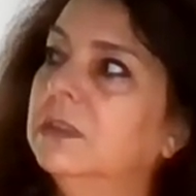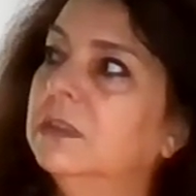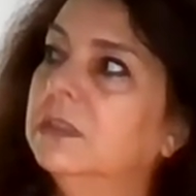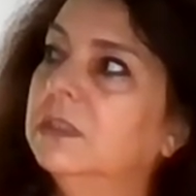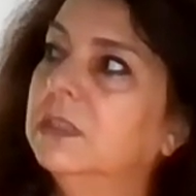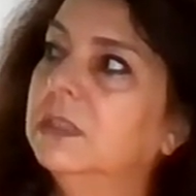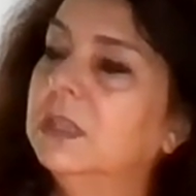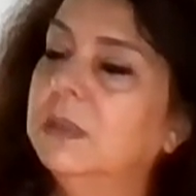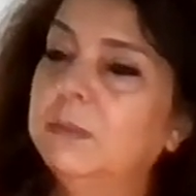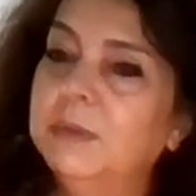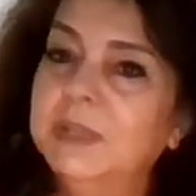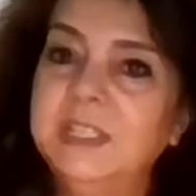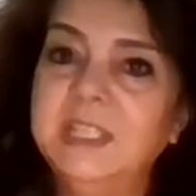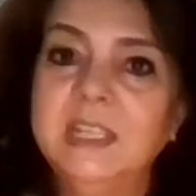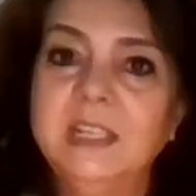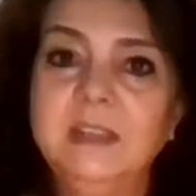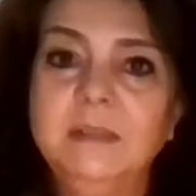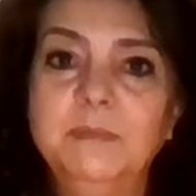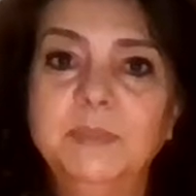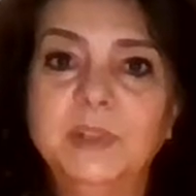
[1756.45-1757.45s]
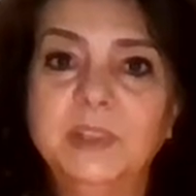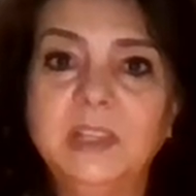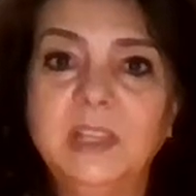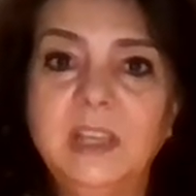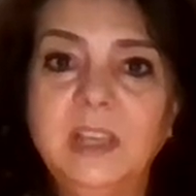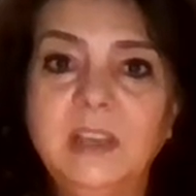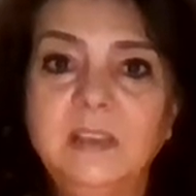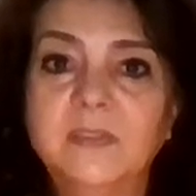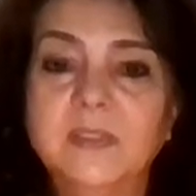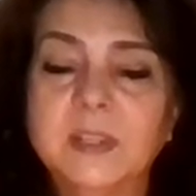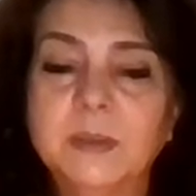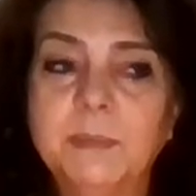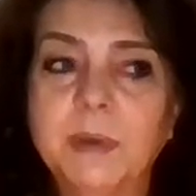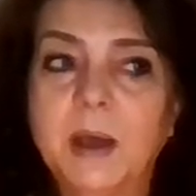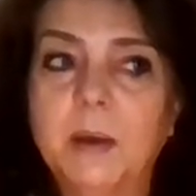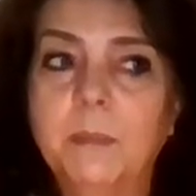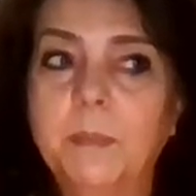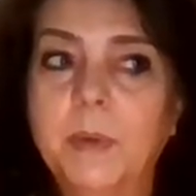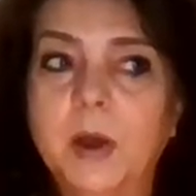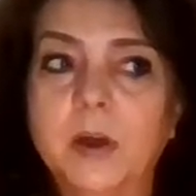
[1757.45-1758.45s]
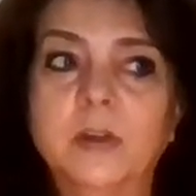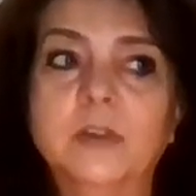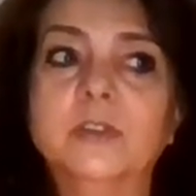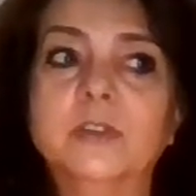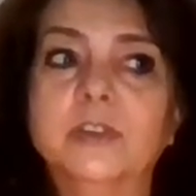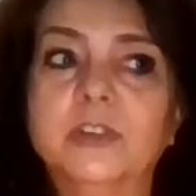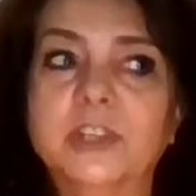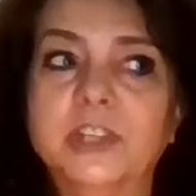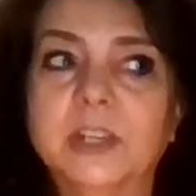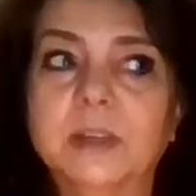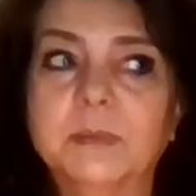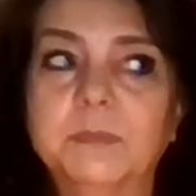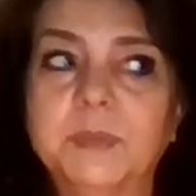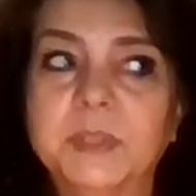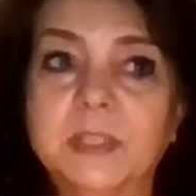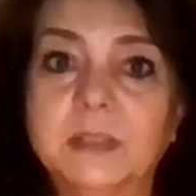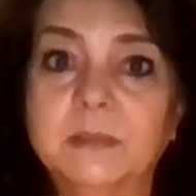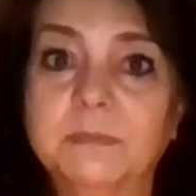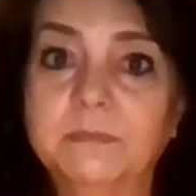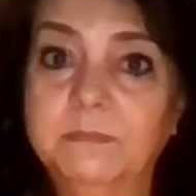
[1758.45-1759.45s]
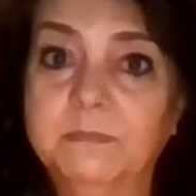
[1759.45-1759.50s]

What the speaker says: limiting beliefs about partnerships